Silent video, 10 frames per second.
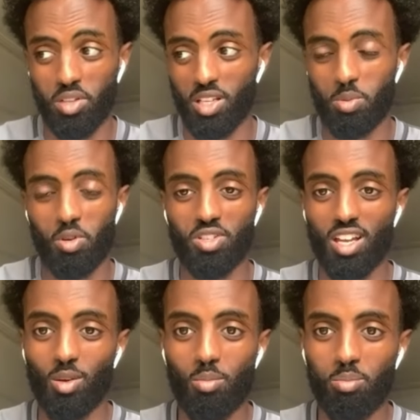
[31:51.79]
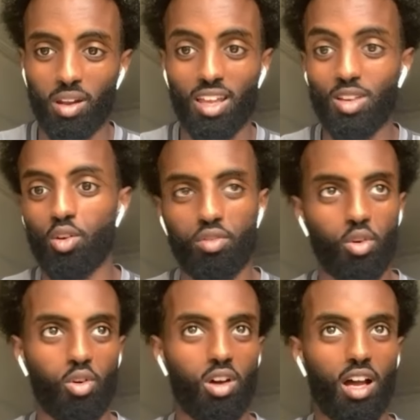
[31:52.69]
That's because I don't play enough
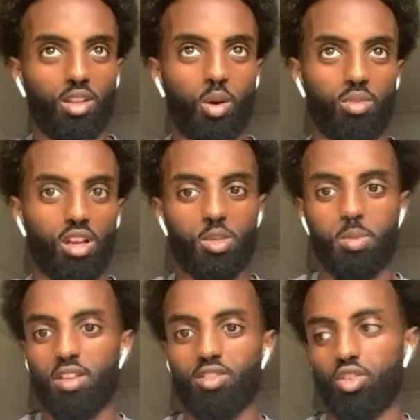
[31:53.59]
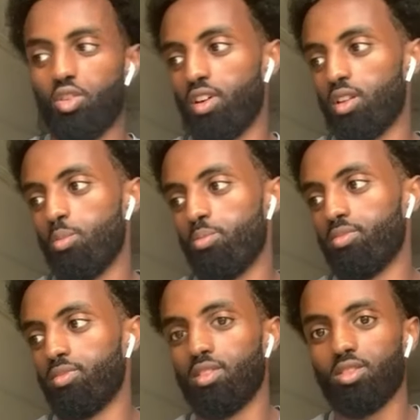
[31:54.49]
or I don't experience enough, I don't
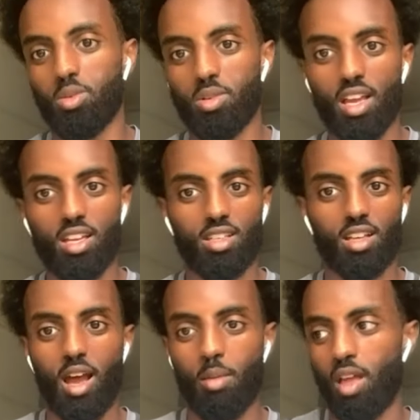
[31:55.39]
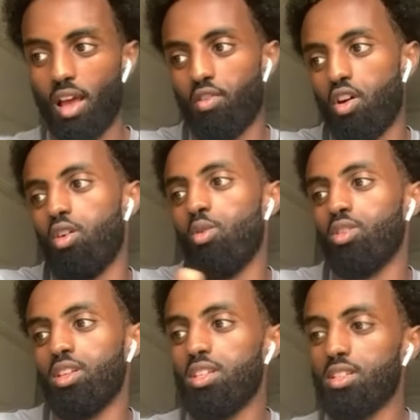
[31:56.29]
do this, I'm that far,
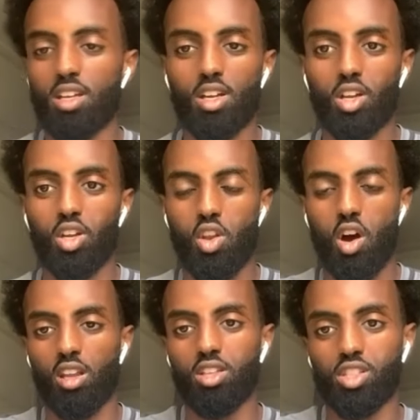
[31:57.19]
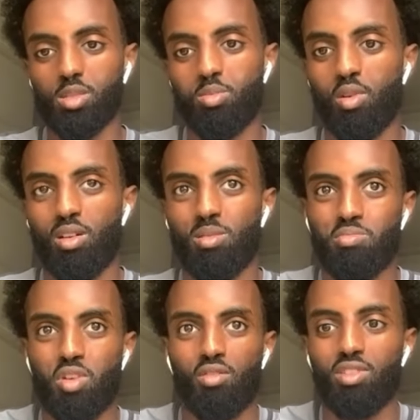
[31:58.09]
all these knowledges, but
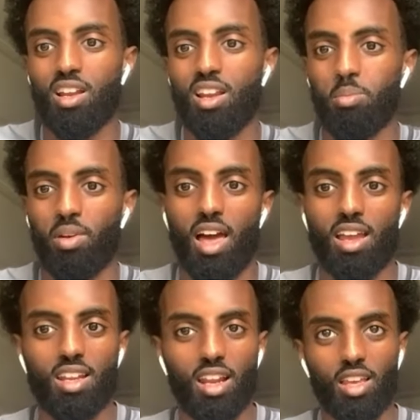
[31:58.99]
I'm not really applying